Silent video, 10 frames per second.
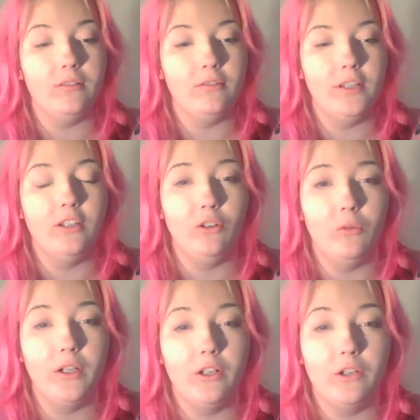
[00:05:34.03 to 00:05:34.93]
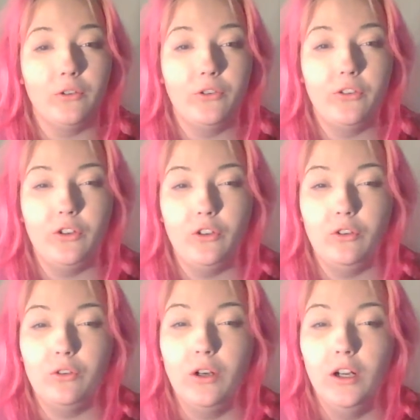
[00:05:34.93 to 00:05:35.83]
innuendos
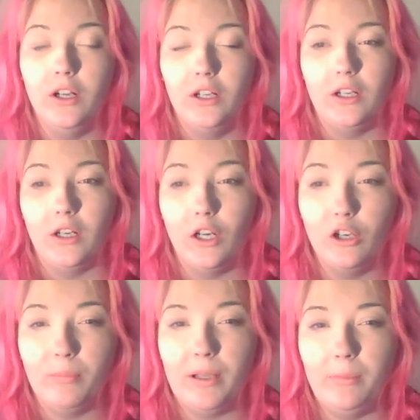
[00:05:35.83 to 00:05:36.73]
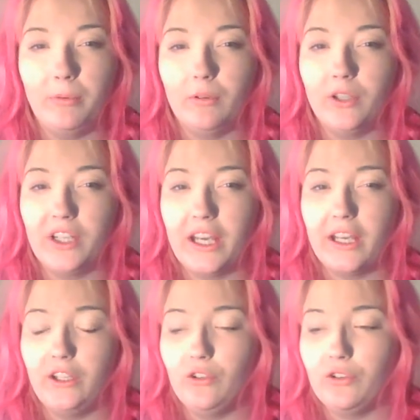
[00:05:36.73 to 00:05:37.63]
to hurt people. You
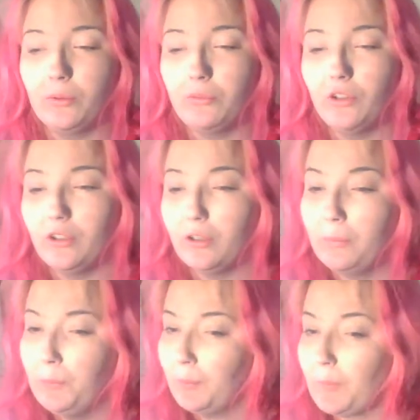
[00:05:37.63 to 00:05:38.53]
can't use them to